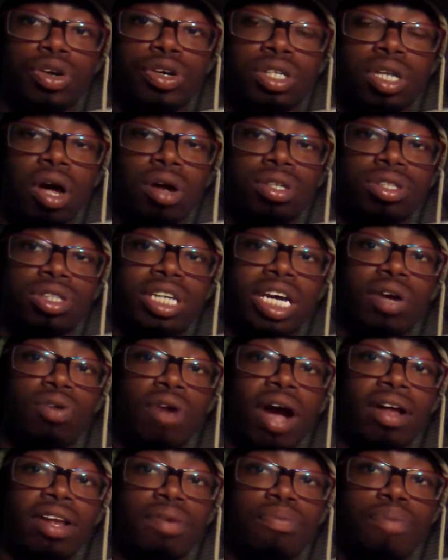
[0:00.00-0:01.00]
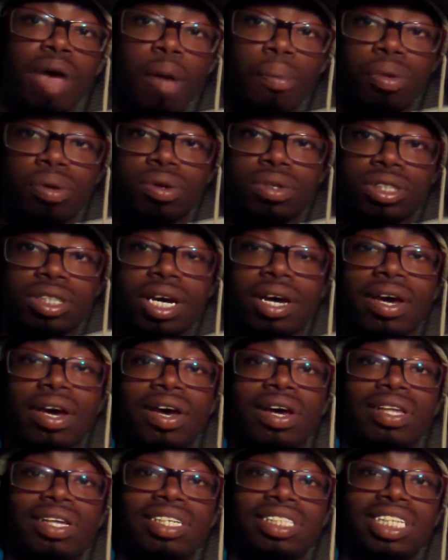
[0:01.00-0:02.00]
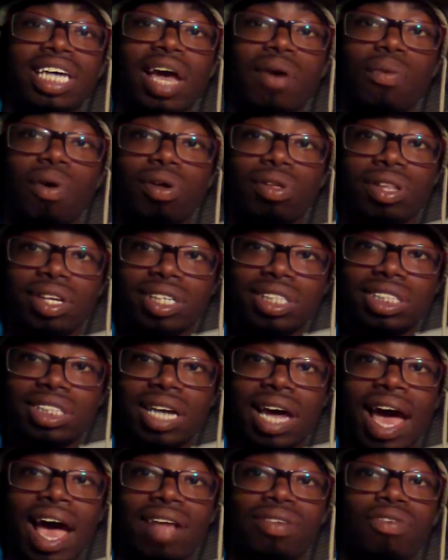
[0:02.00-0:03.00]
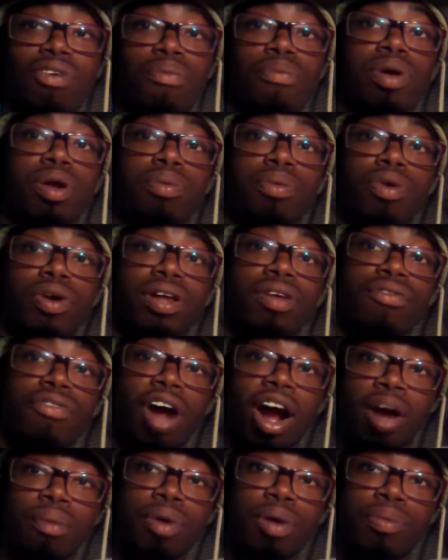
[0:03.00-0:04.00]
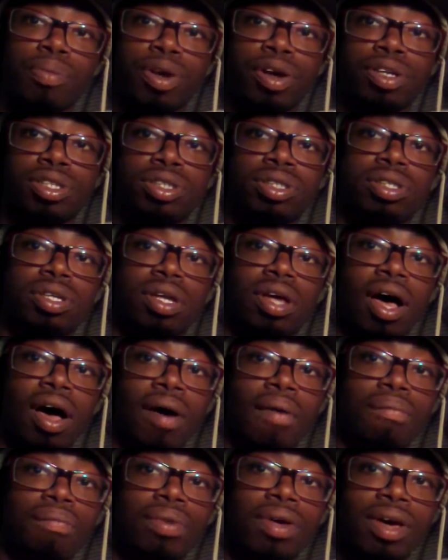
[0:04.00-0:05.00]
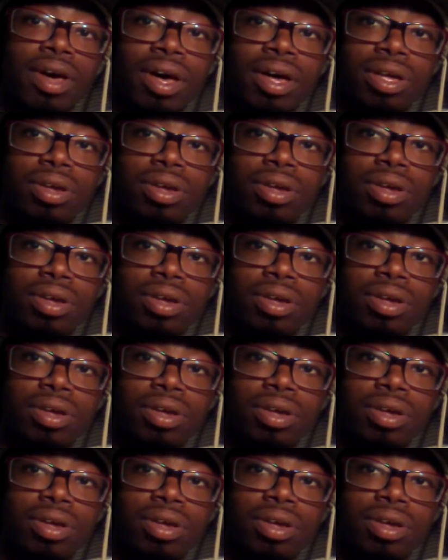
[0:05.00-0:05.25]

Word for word: You can also see grounded pebbles to say well this had to have been a marine environment because um,